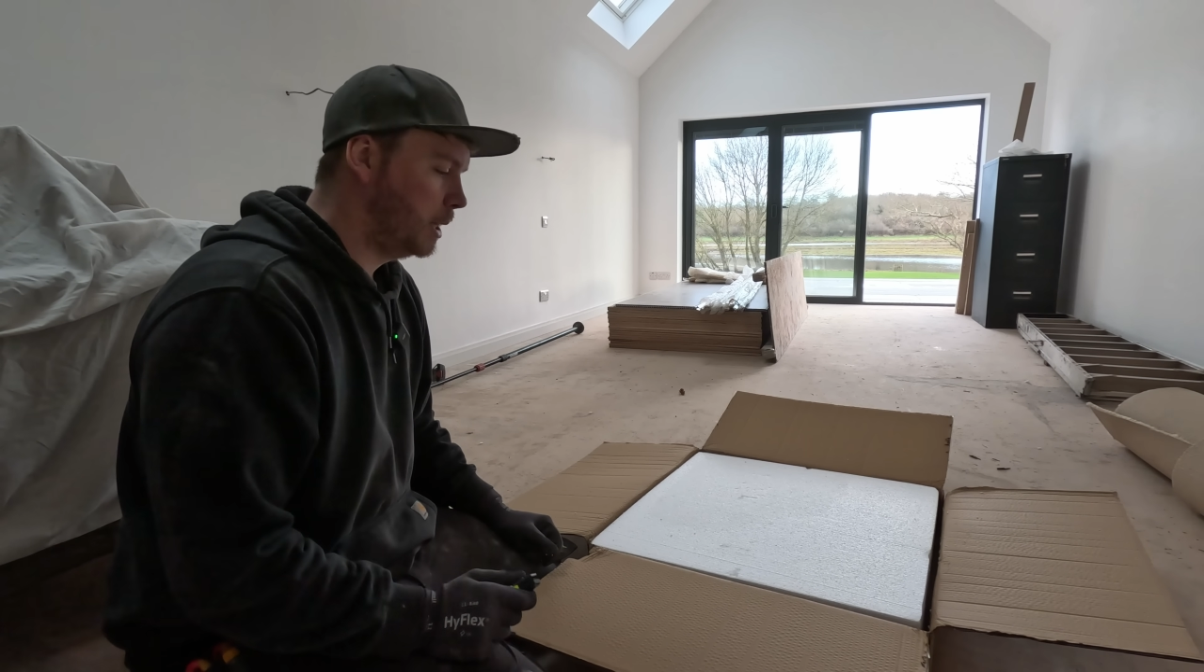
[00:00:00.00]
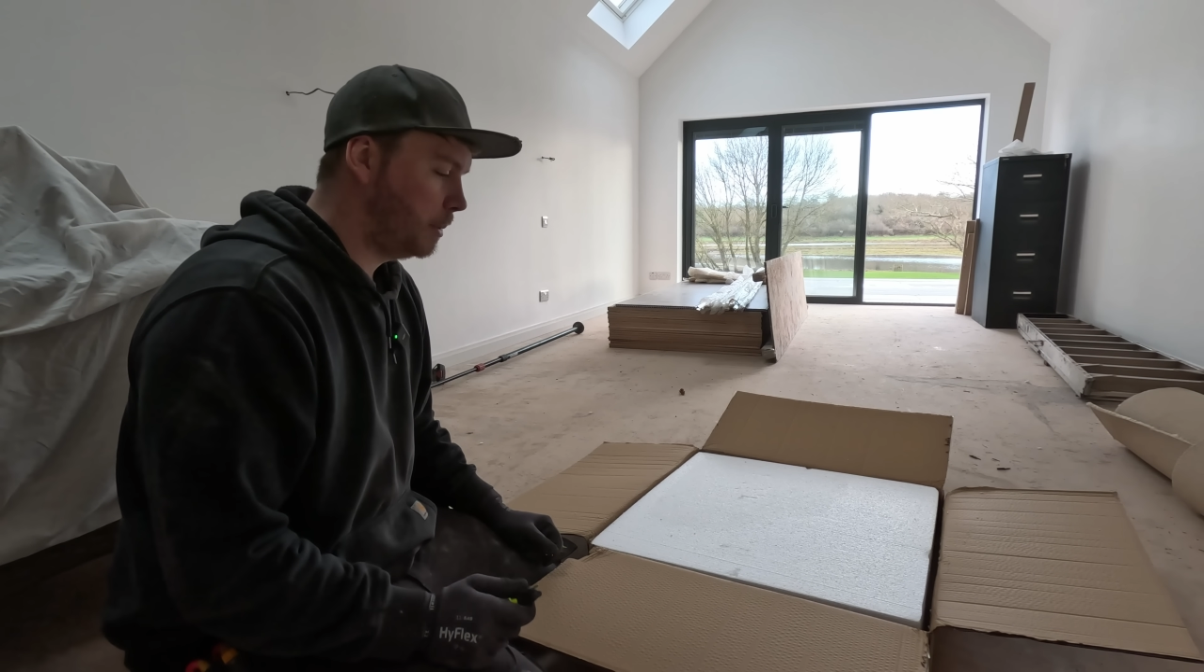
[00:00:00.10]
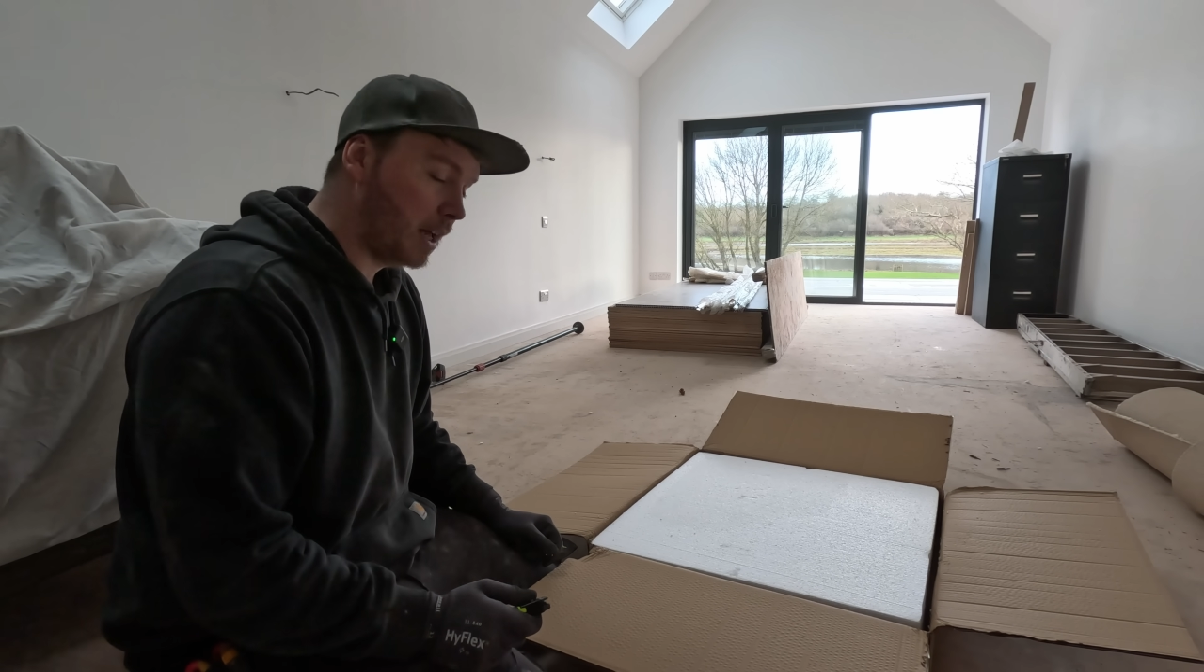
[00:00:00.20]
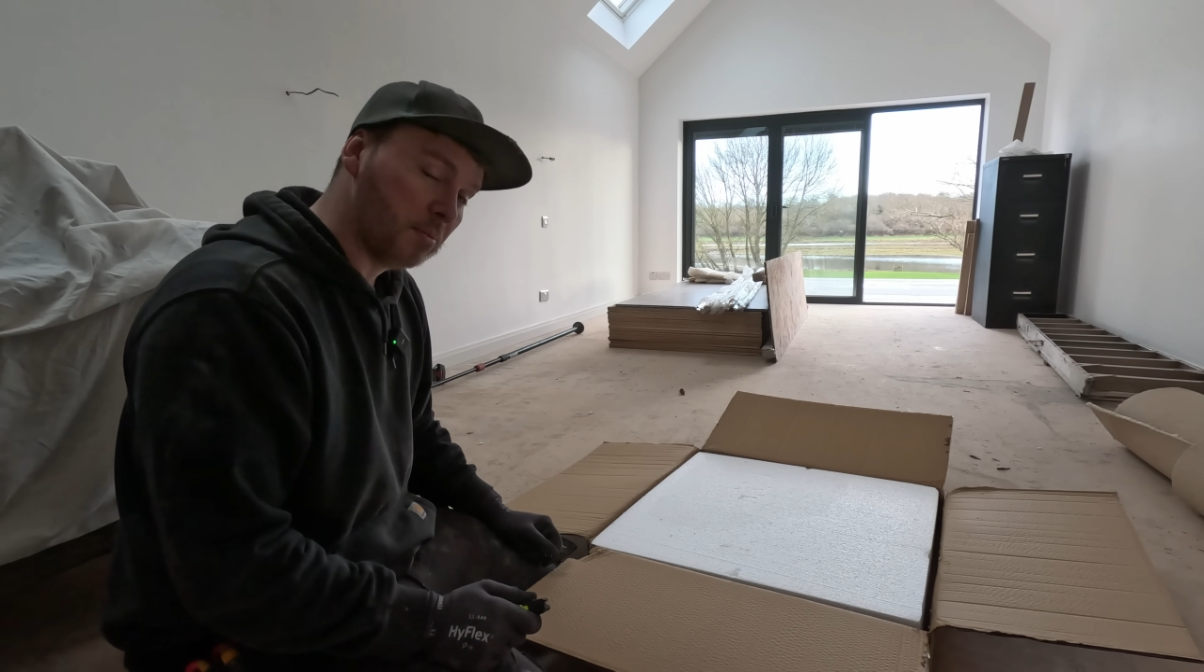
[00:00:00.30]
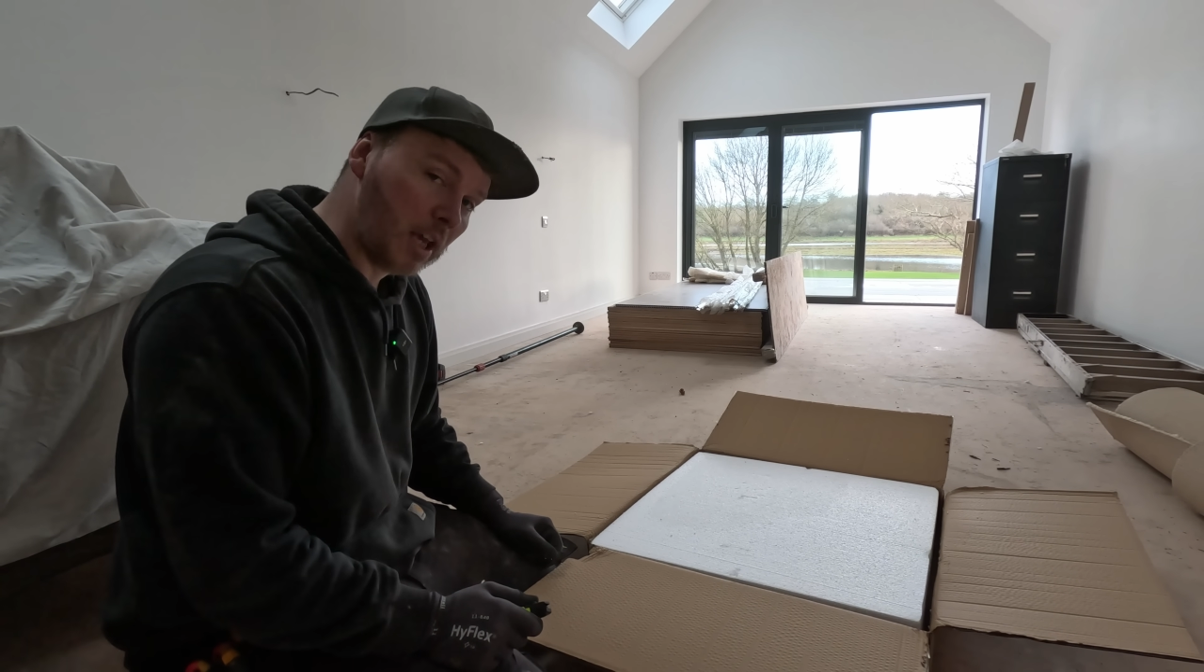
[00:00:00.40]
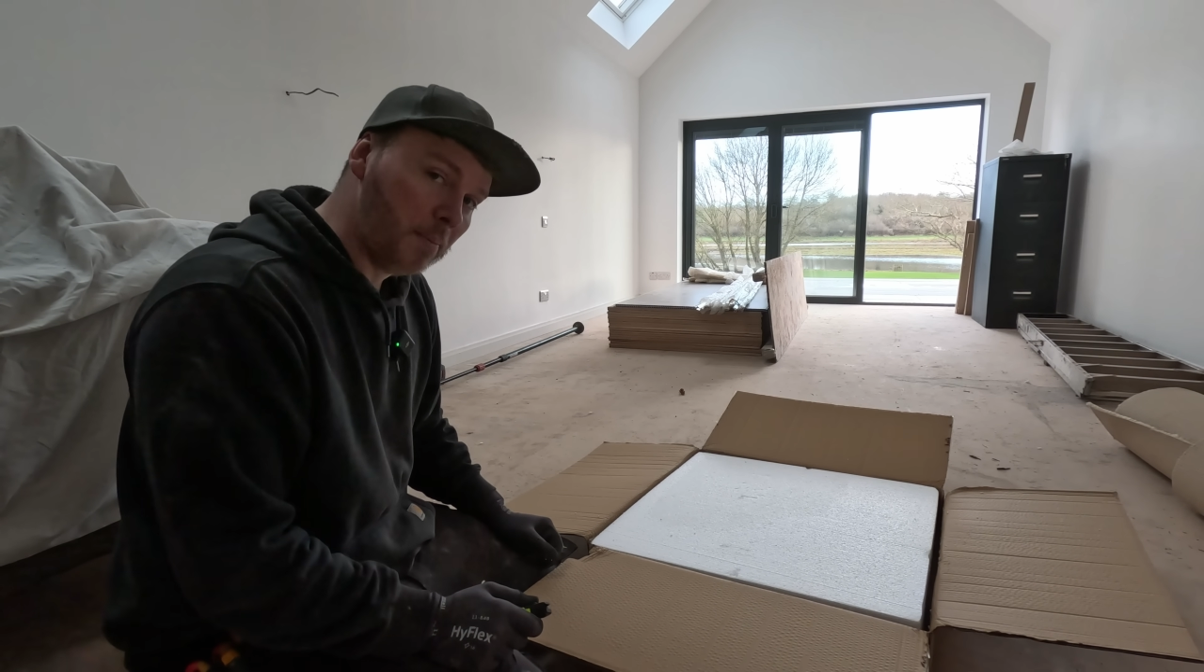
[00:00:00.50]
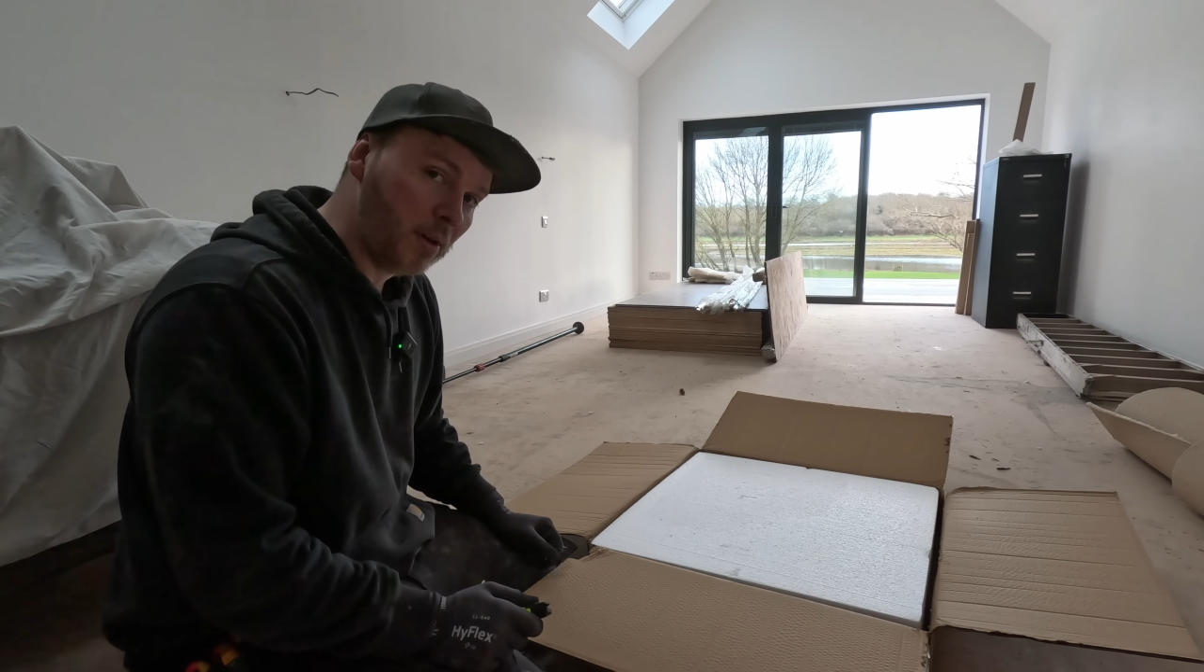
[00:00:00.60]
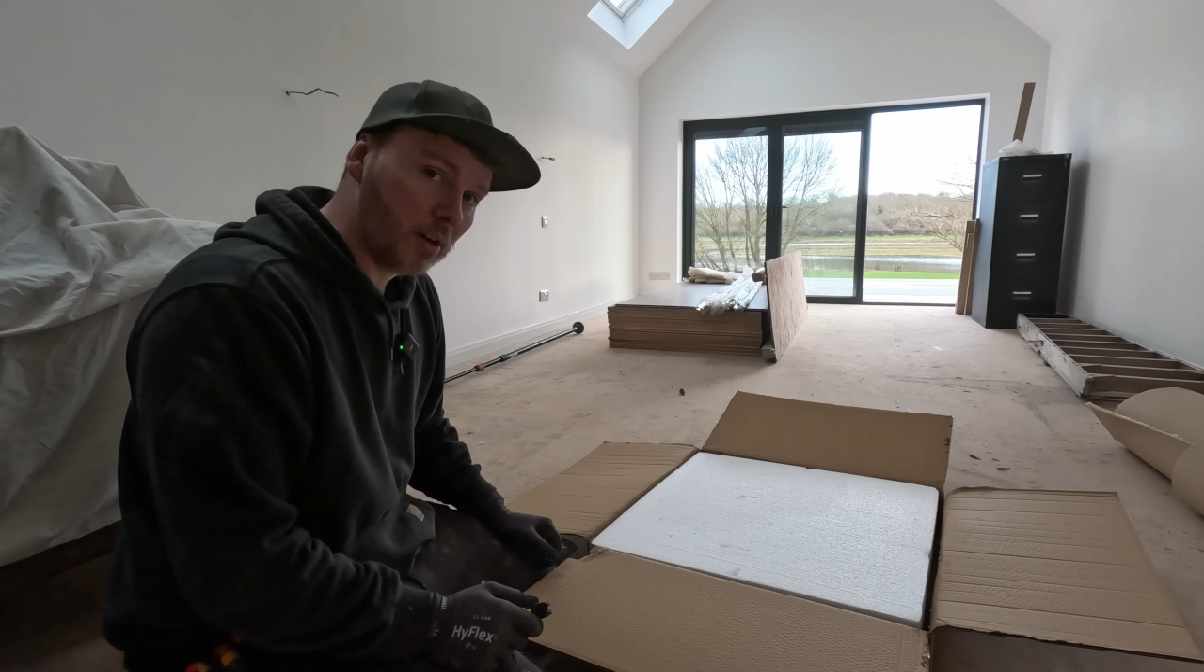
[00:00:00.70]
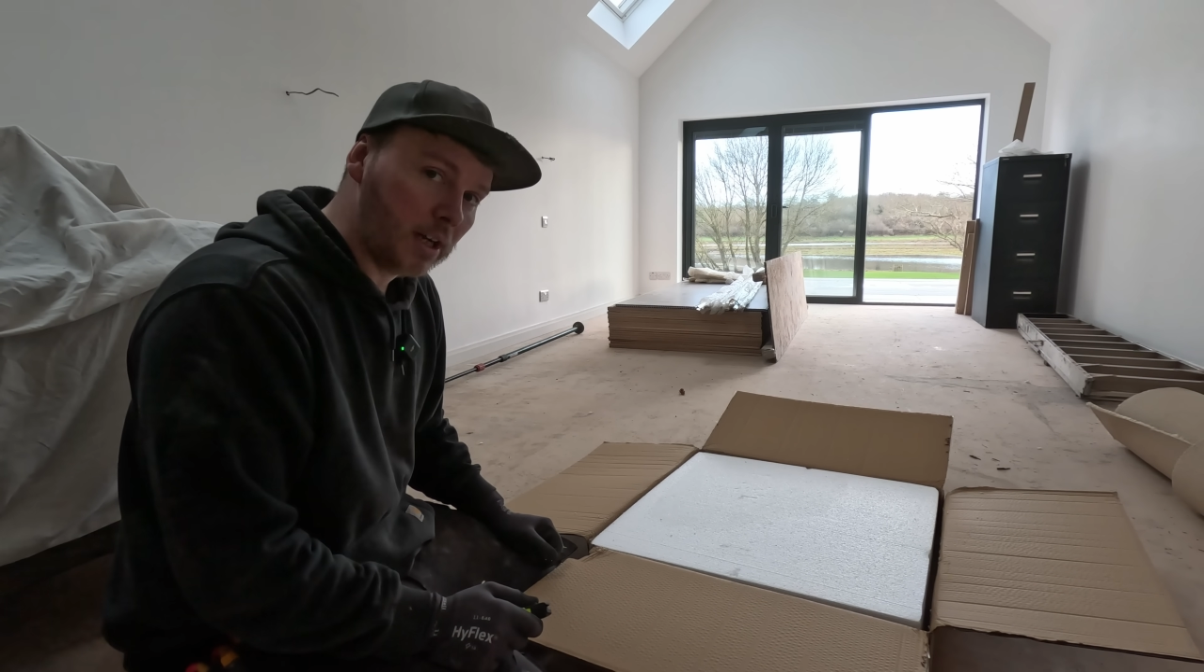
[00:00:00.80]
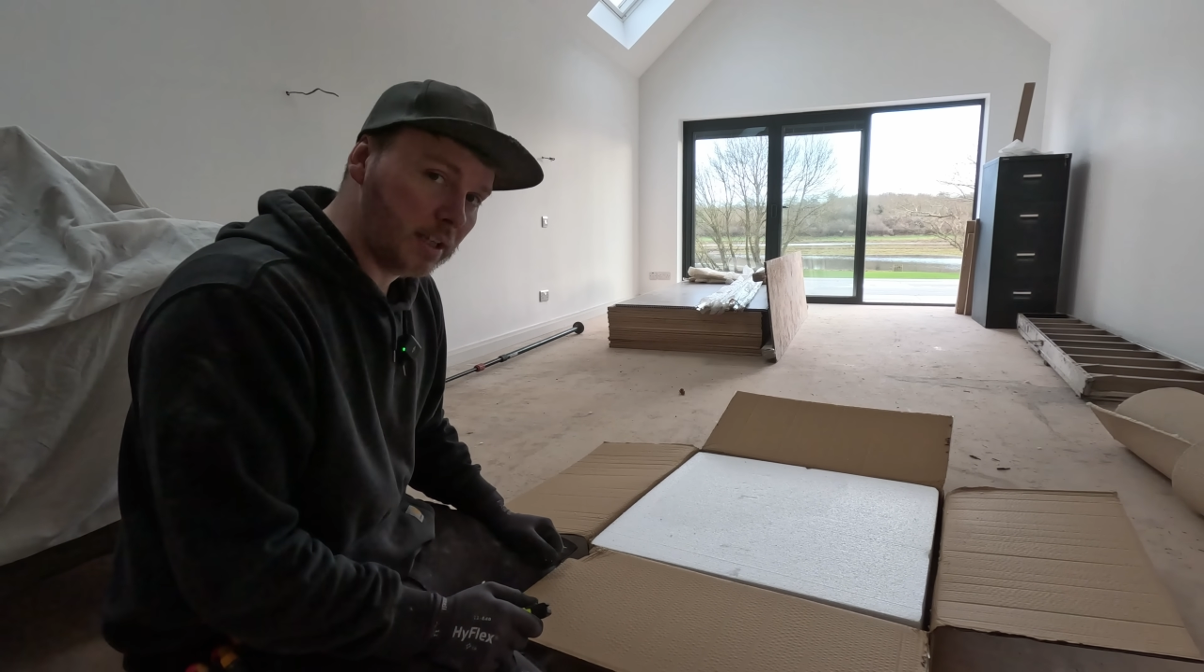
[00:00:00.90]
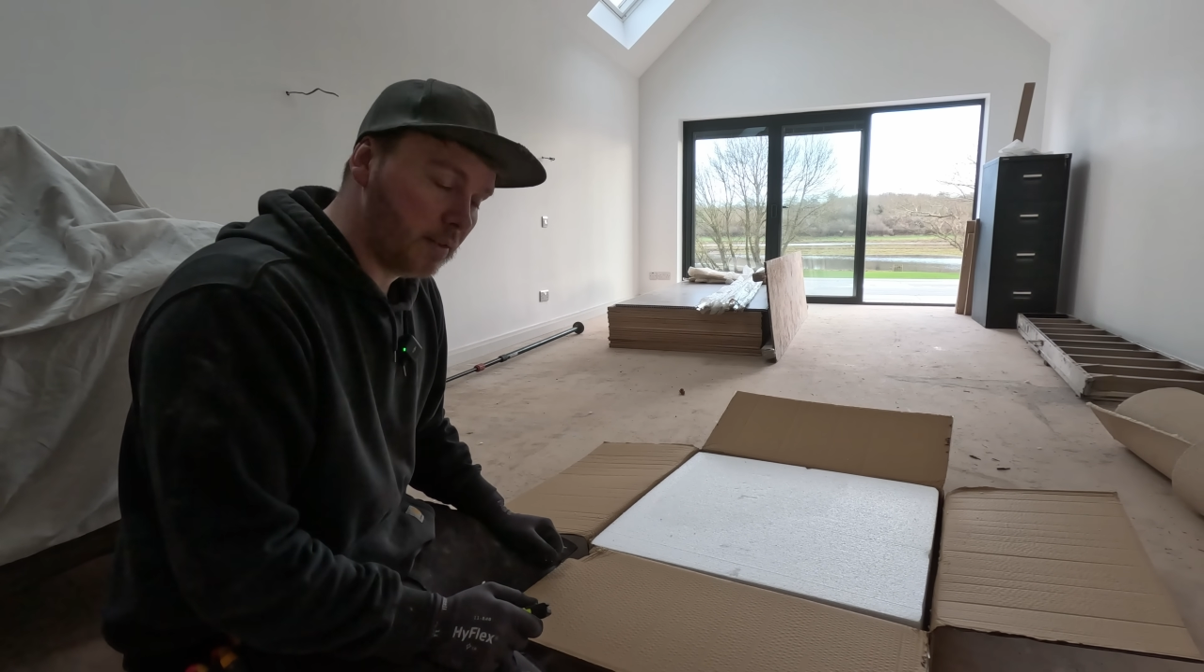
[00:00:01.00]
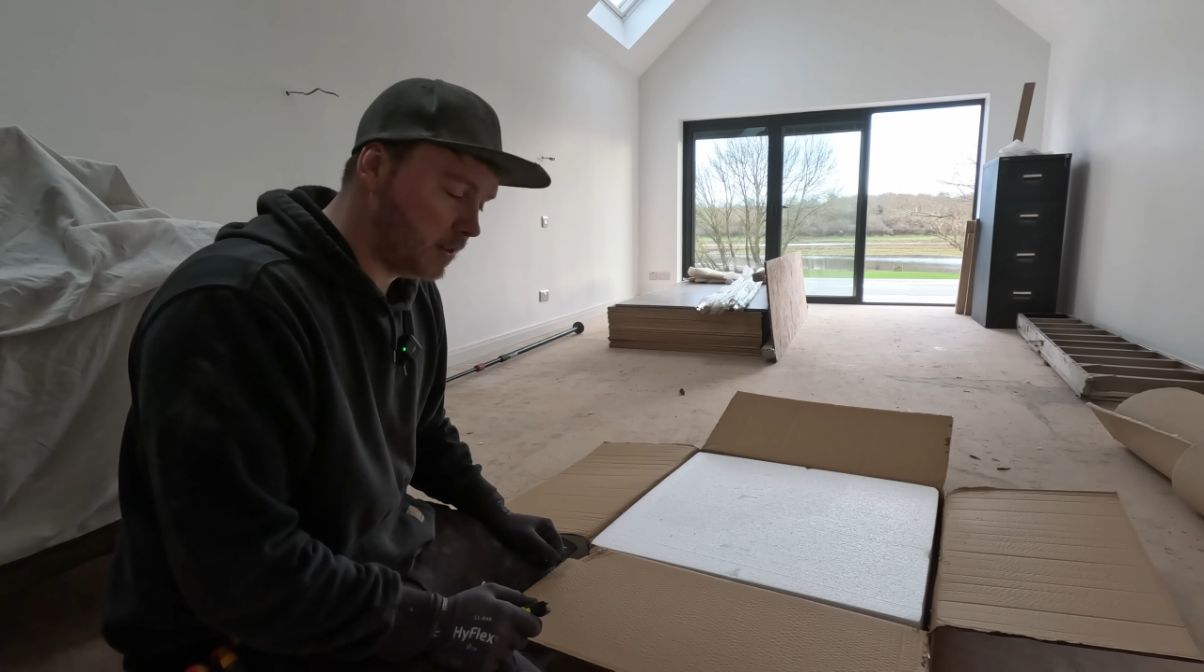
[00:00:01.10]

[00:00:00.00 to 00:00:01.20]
But Adam gave me a good idea,